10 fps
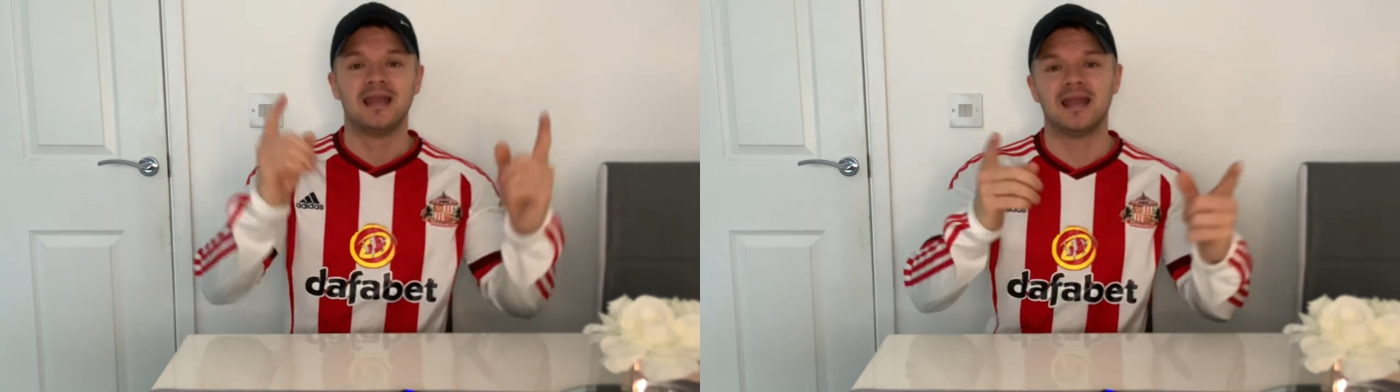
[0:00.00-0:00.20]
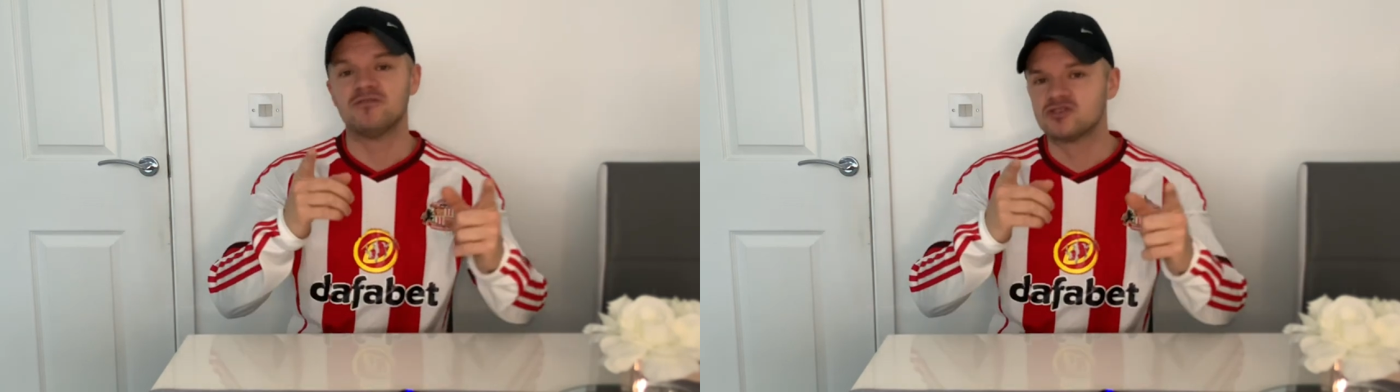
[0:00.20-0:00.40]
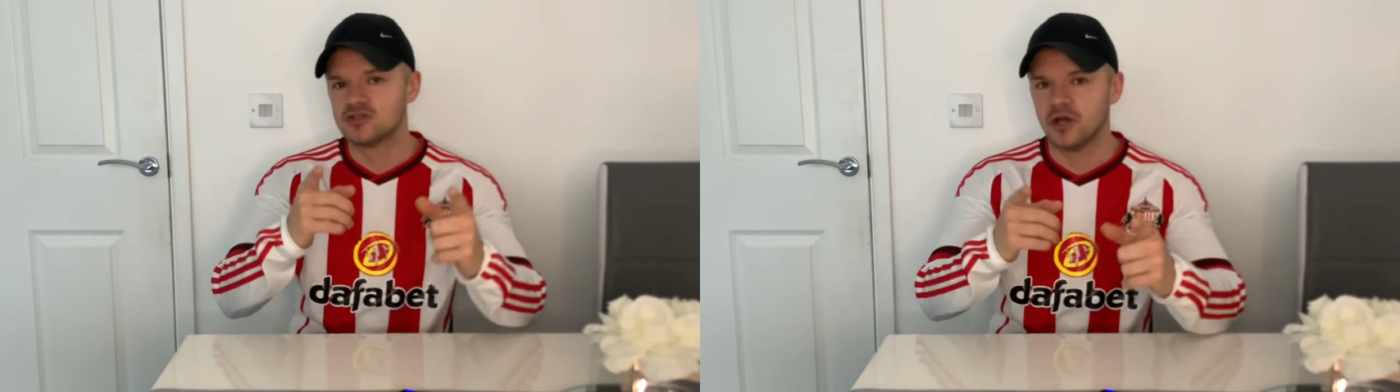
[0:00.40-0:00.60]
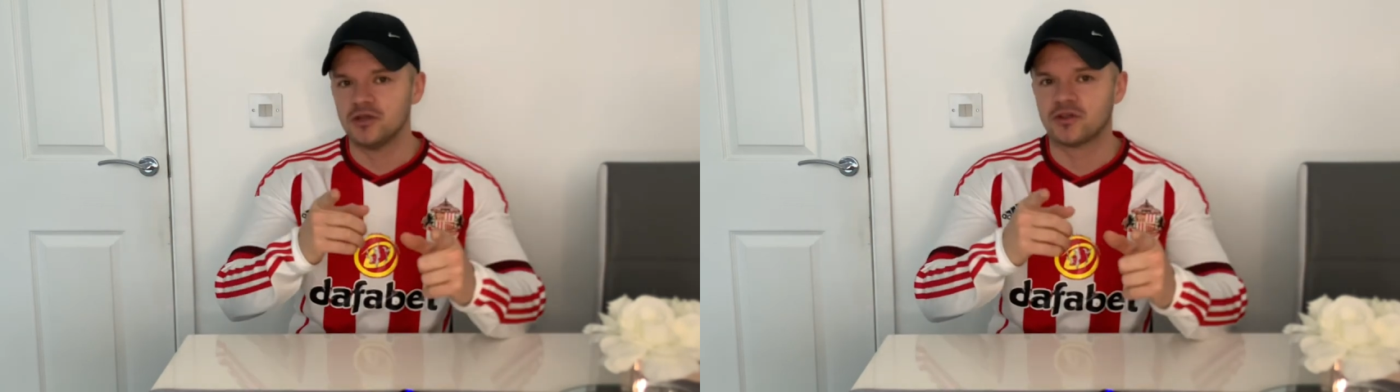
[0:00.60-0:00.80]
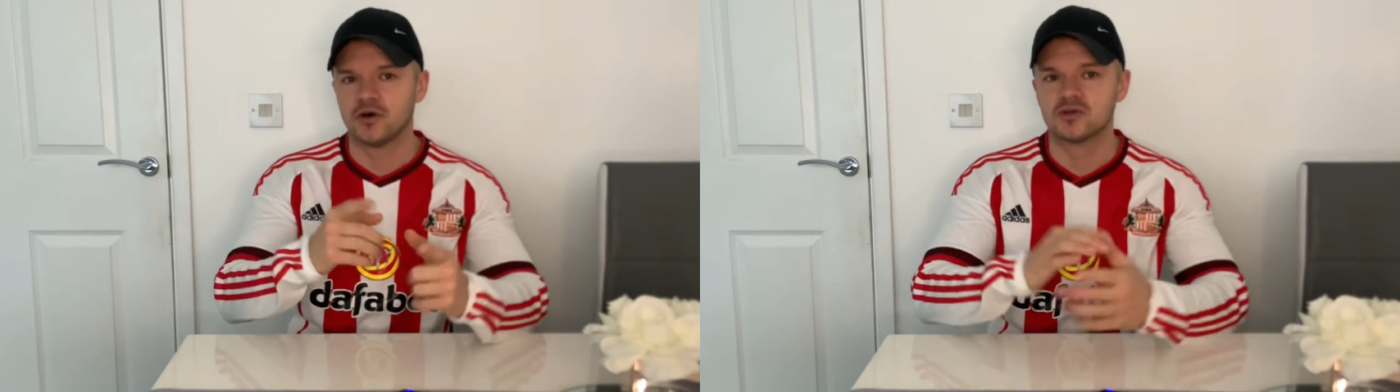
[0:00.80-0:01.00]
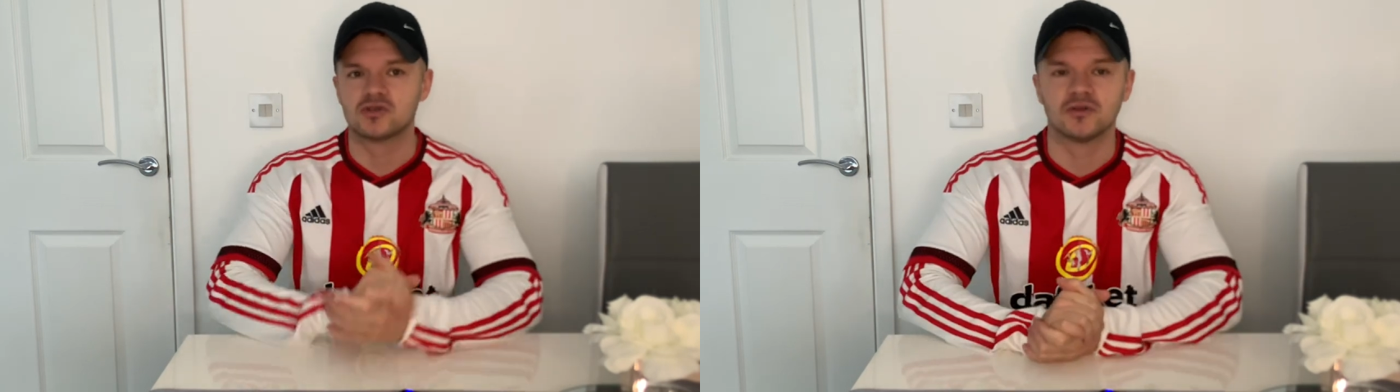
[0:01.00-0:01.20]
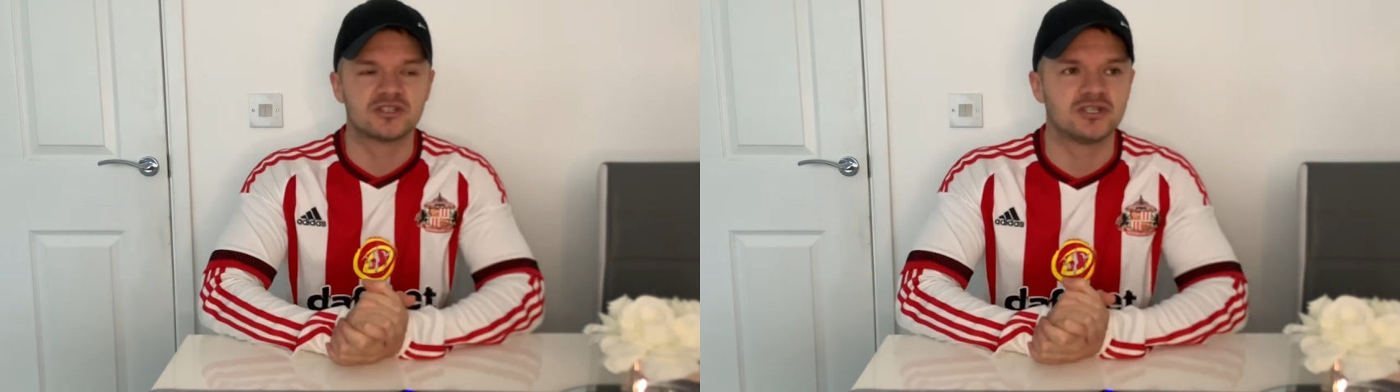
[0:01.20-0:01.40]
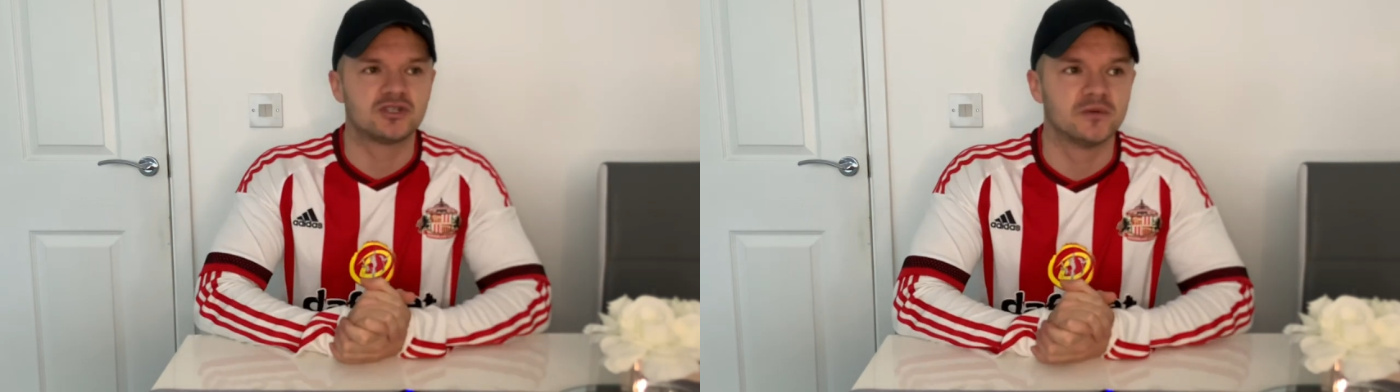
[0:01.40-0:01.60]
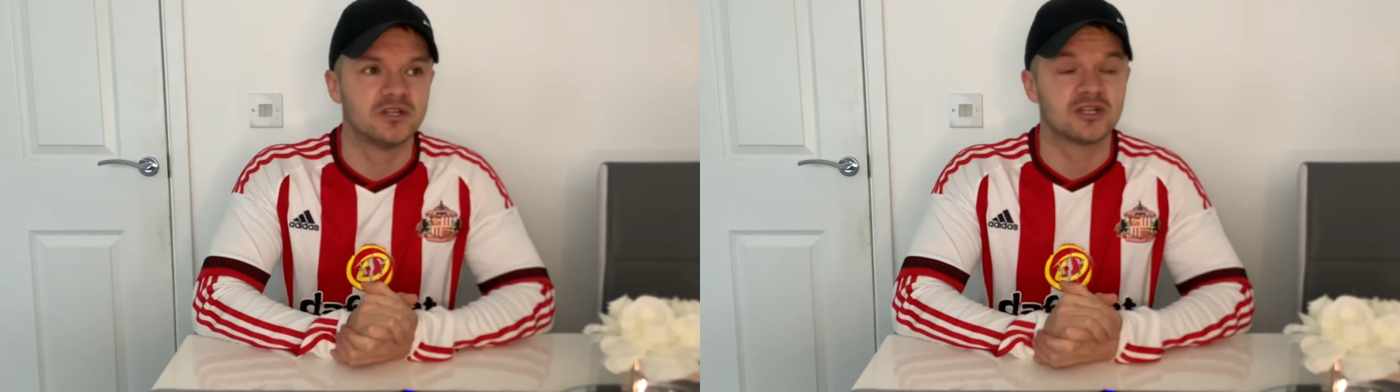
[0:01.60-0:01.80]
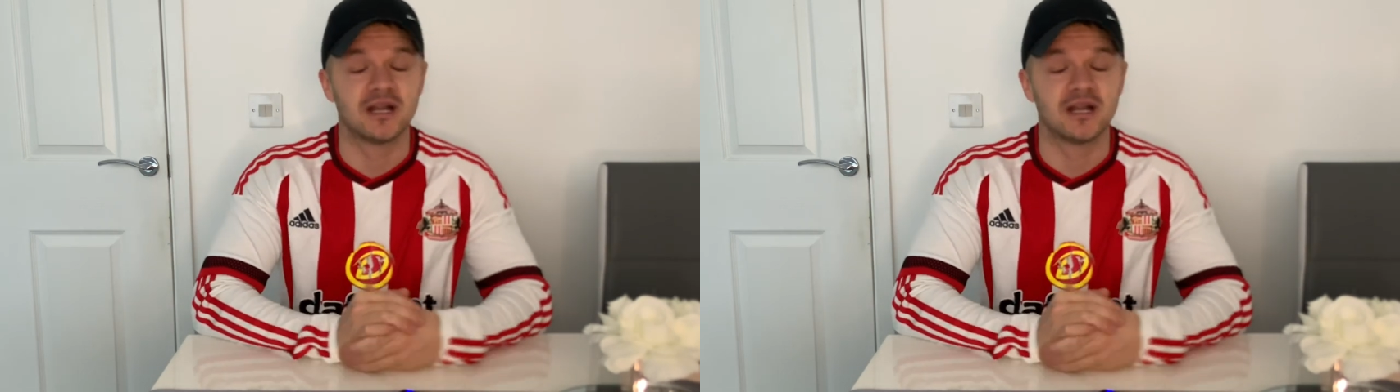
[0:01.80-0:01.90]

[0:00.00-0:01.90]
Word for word: Let us know your thoughts on the situation.